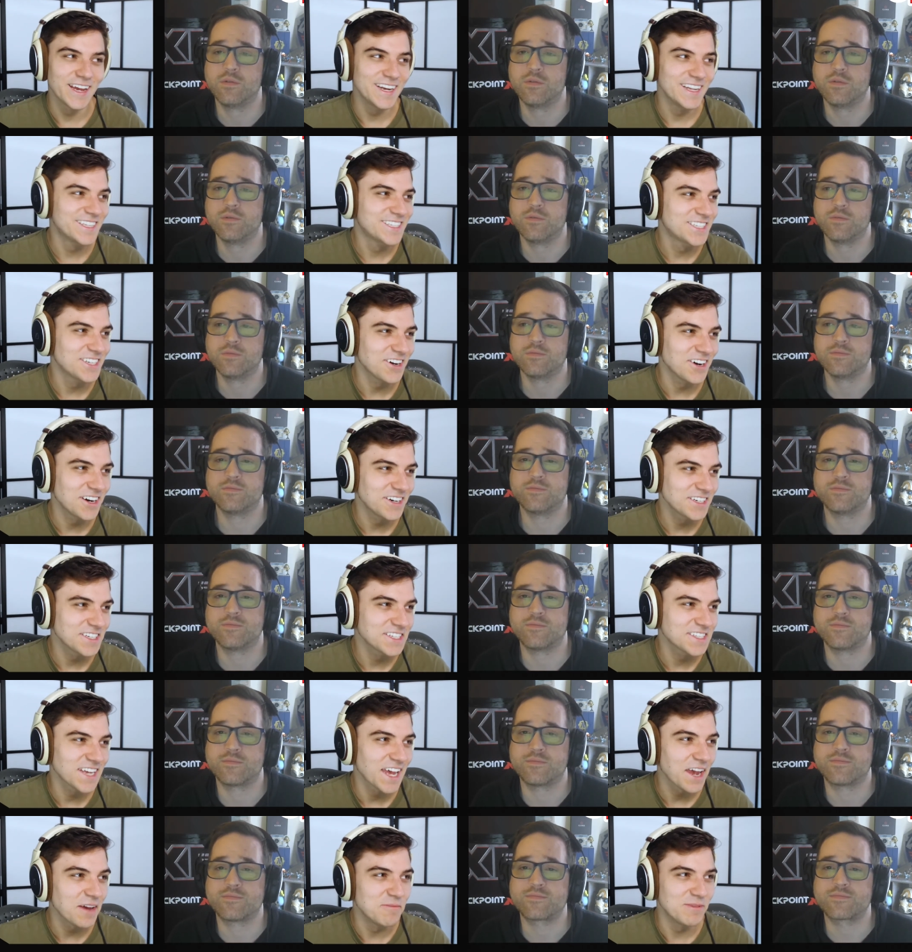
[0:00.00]
Speaker 1: man, it's so hard to
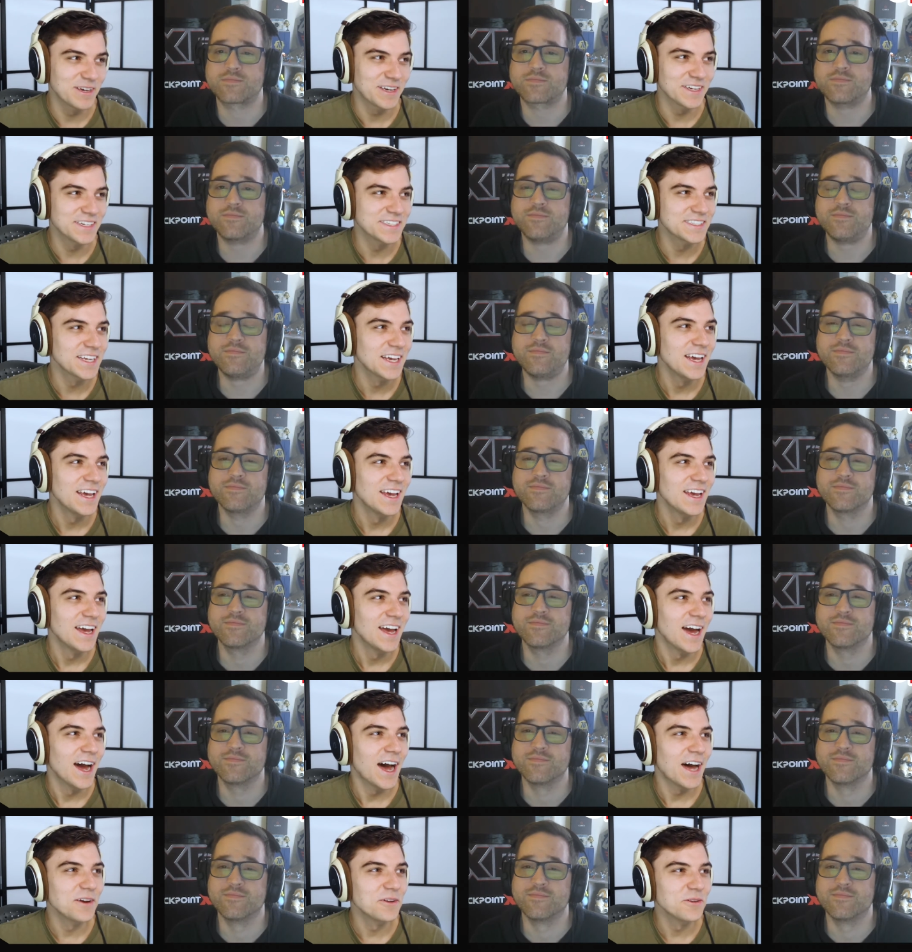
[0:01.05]
say because
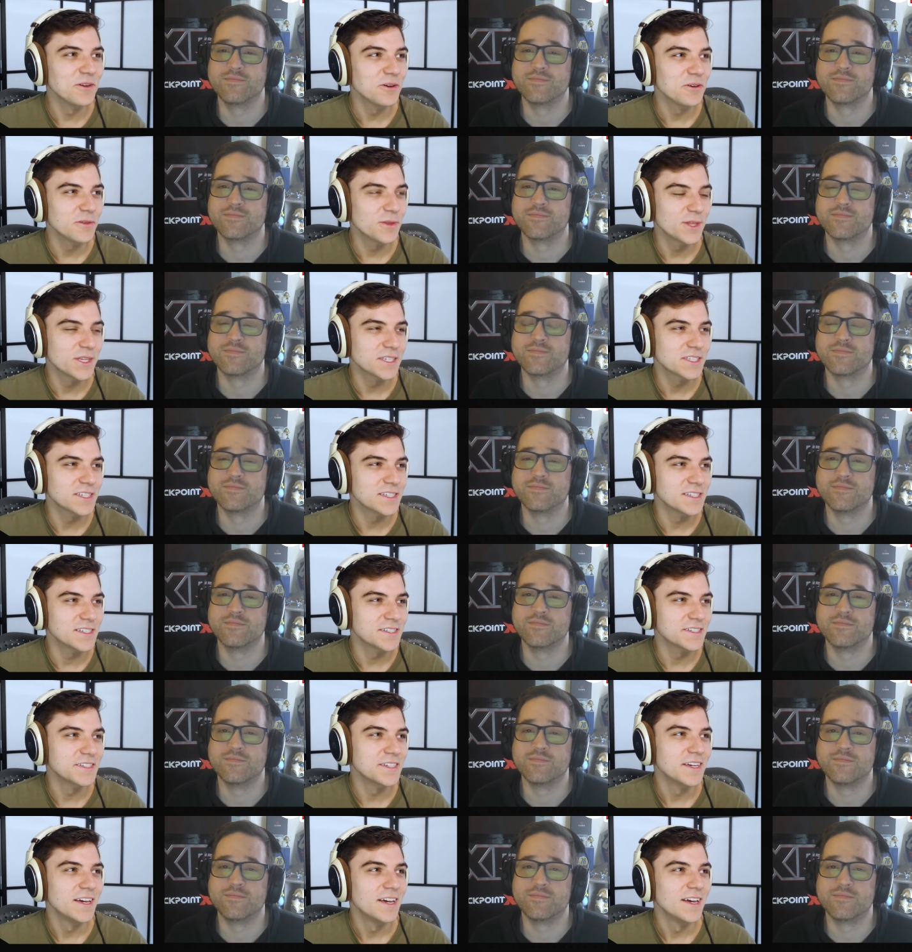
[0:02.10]
I don't know this
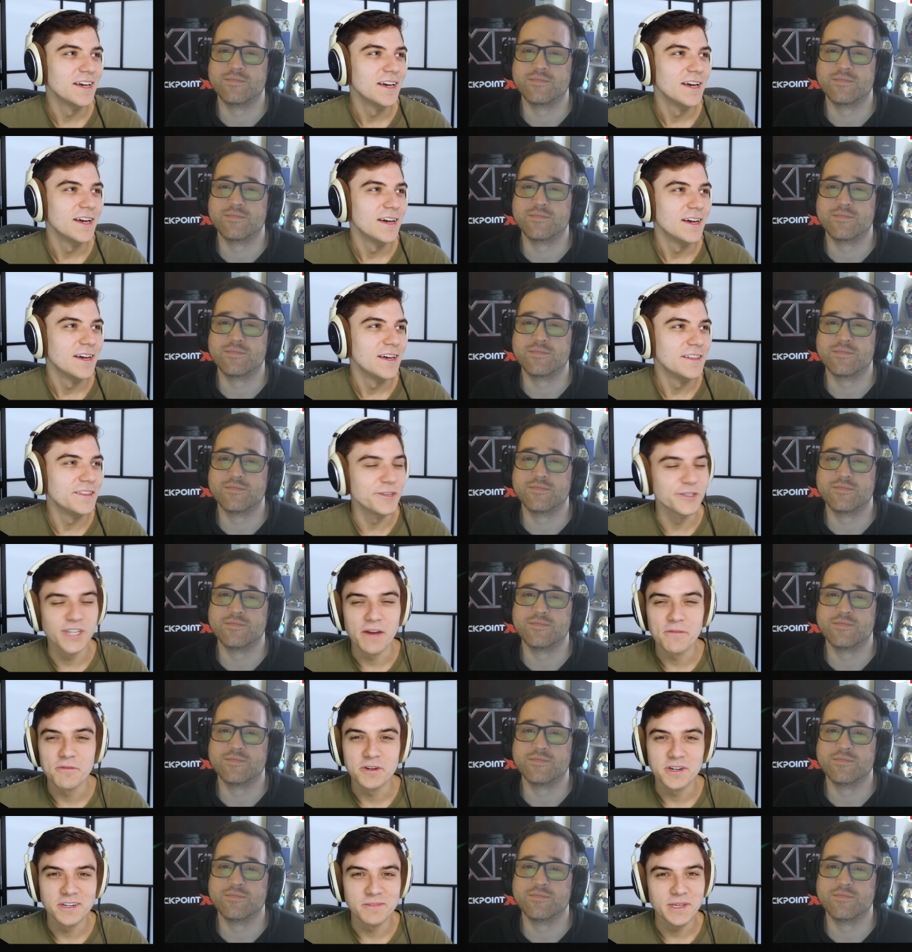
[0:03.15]
is there's
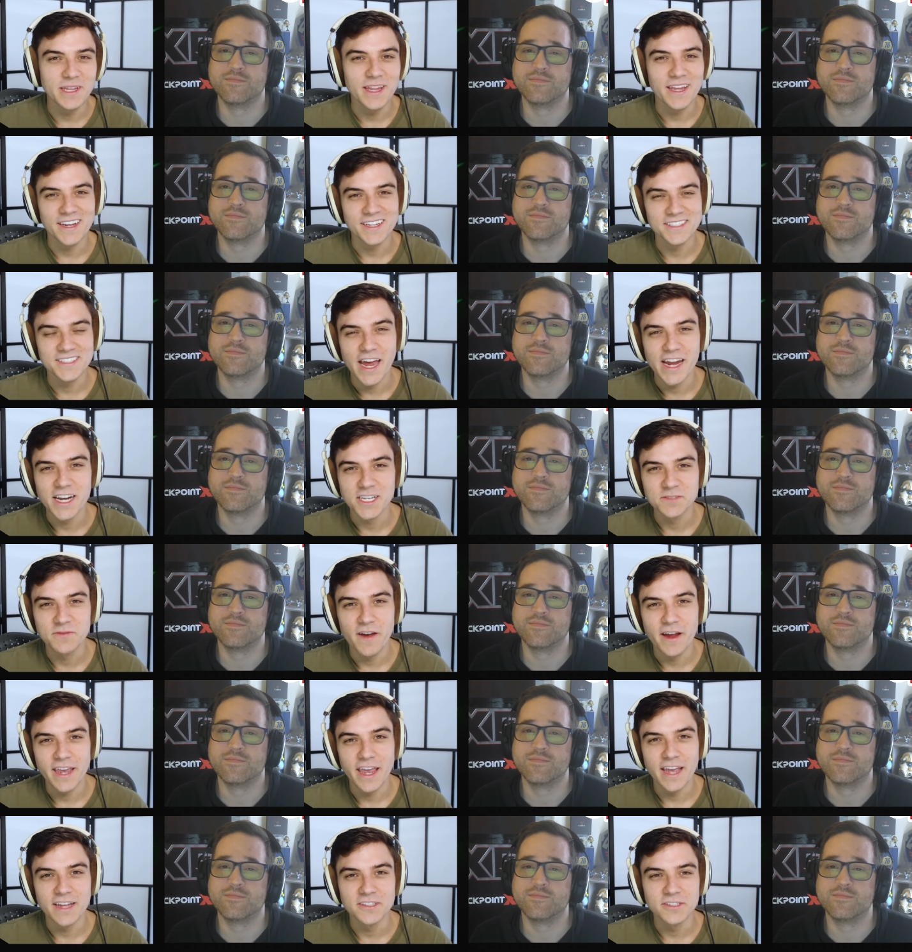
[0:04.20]
ever going to be like a
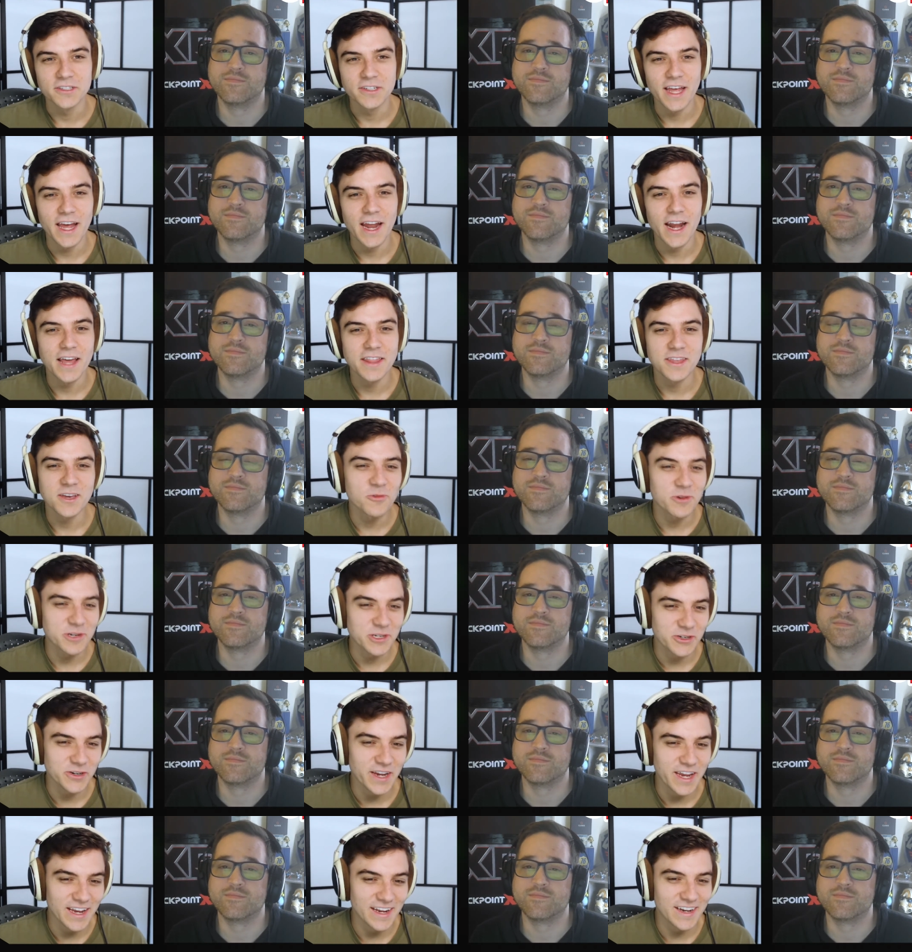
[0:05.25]
satisfying answer to that. I think when
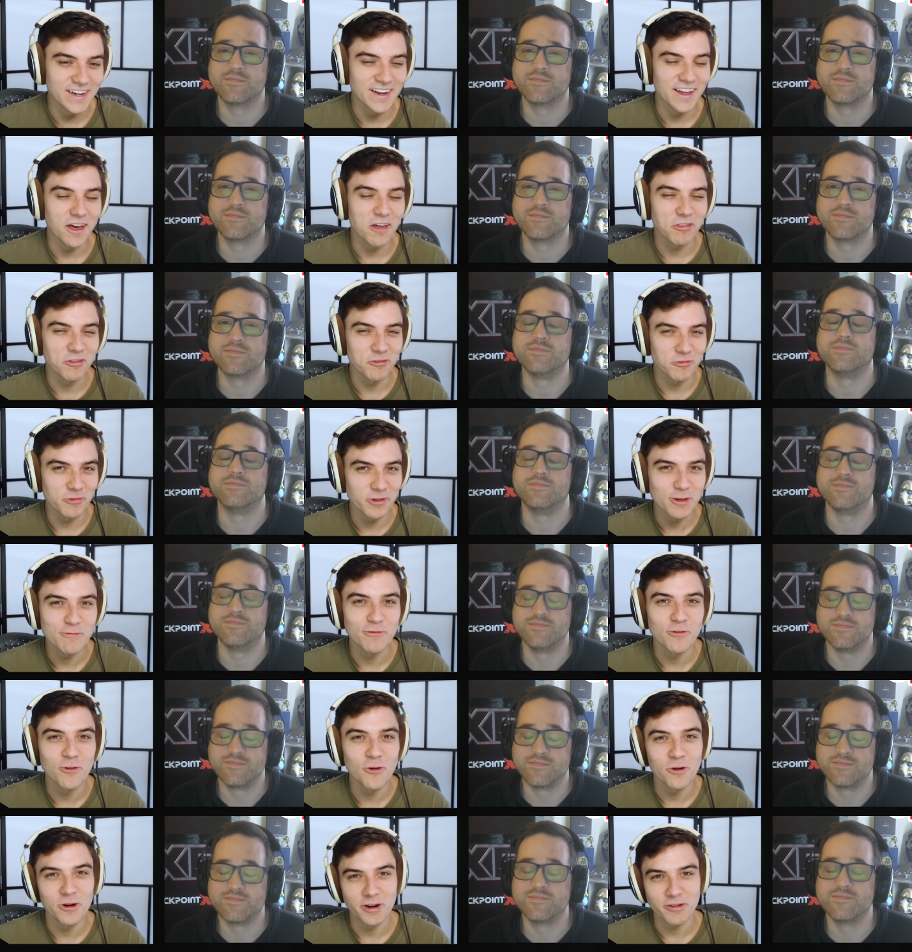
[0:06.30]
you're in a 3-4
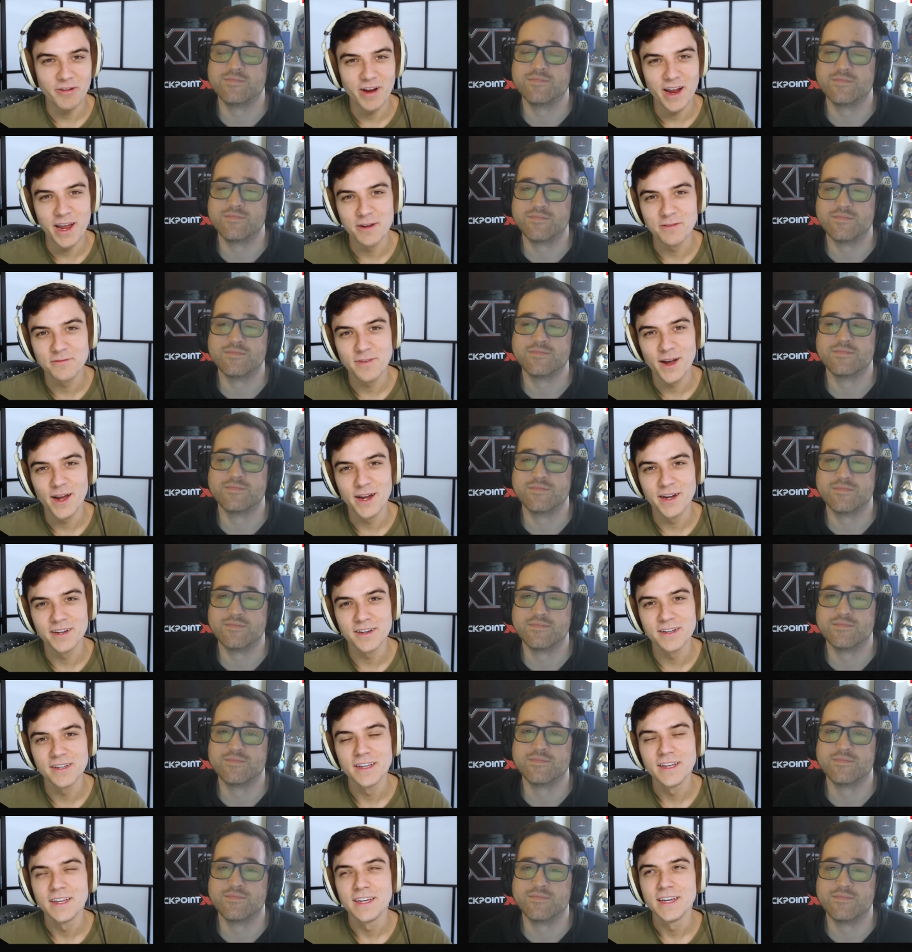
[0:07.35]
mm-hmm. grand
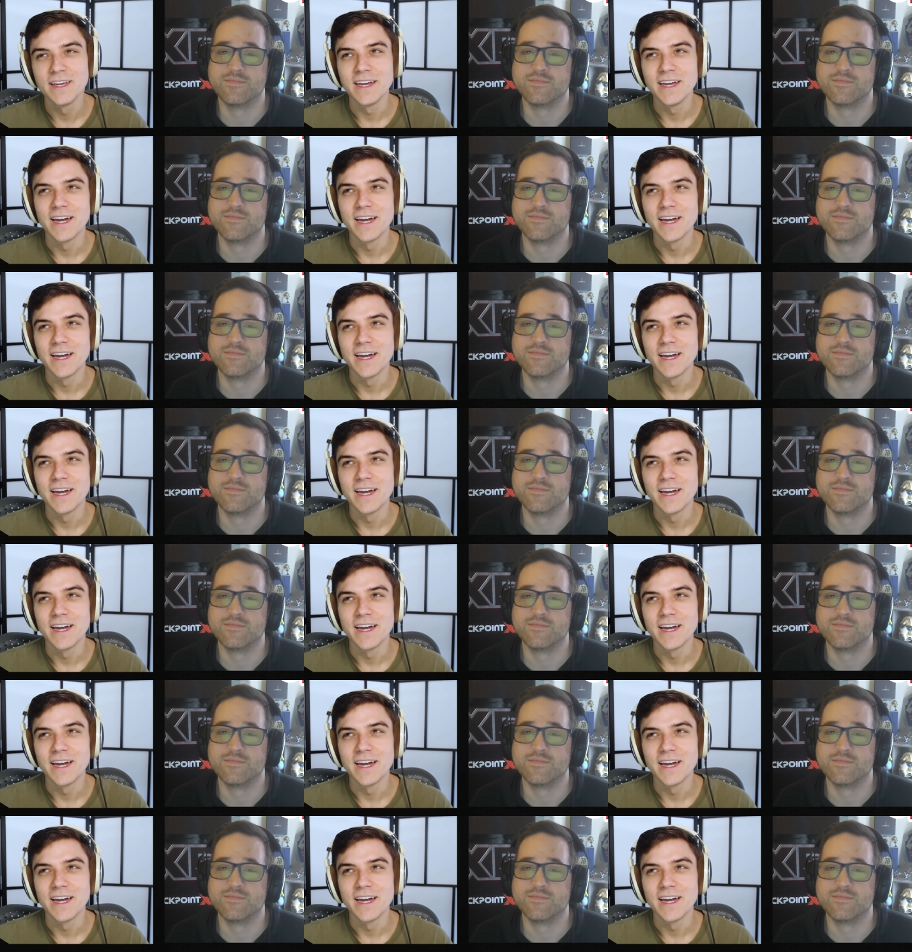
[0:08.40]
final,